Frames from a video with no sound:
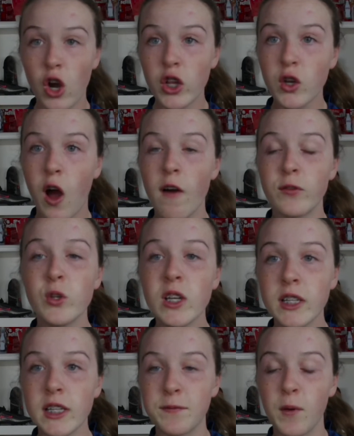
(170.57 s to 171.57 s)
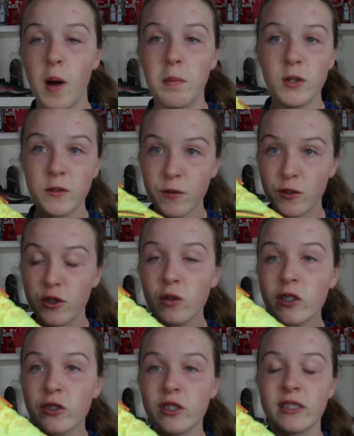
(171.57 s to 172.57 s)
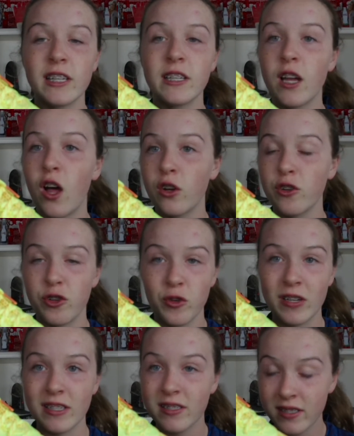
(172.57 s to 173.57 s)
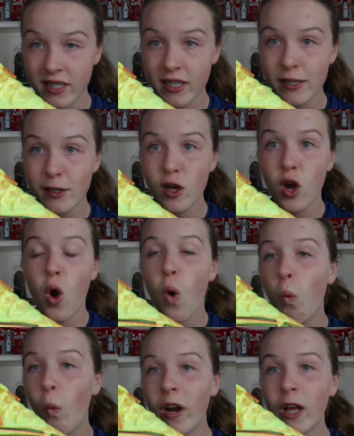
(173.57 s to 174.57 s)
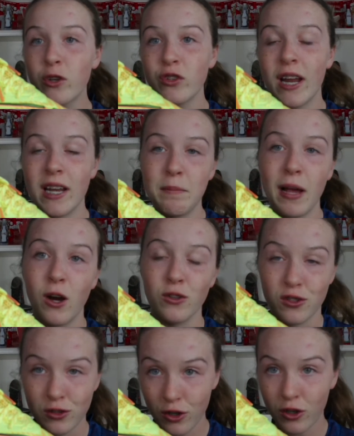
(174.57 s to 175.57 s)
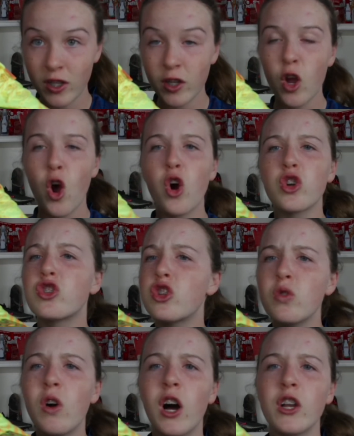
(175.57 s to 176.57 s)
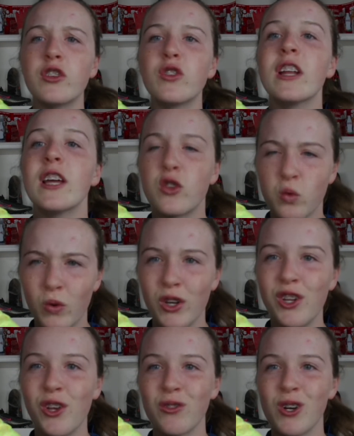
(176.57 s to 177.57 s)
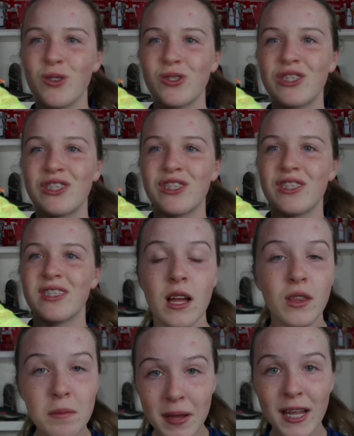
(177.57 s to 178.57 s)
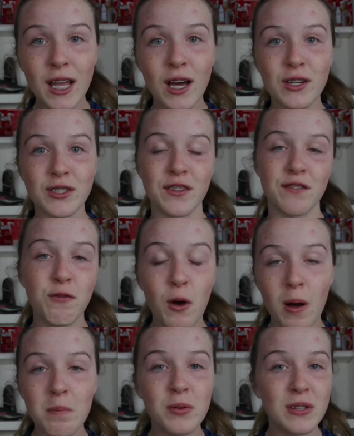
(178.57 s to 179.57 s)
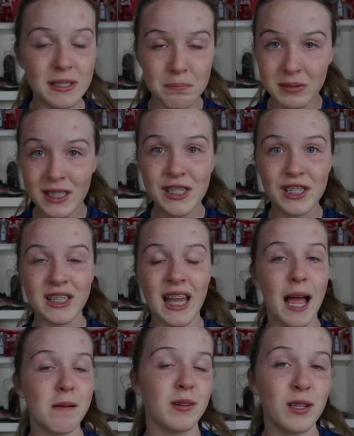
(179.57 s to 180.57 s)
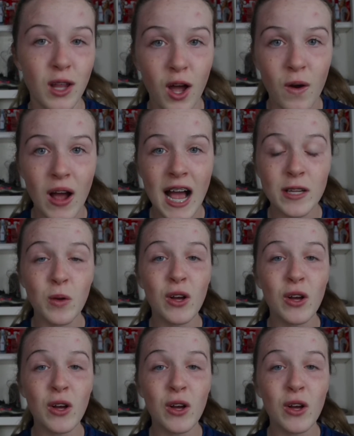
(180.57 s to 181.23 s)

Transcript: off, you can get these ball boots for $210 USD, 180 pounds sterling, or 220 euros. The main colors of this ball boot is bleached lime glow as well as